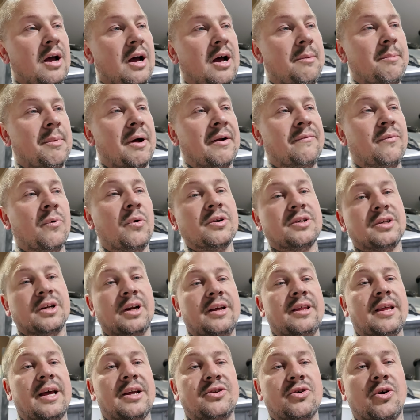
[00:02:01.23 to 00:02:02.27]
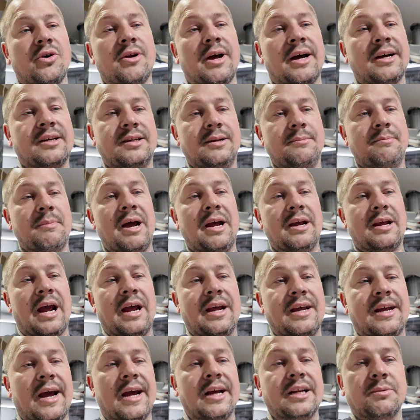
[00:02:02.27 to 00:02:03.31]
Unfortunately, they don't actually make
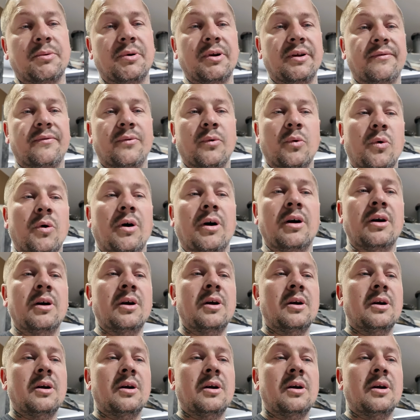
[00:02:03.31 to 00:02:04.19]
a K24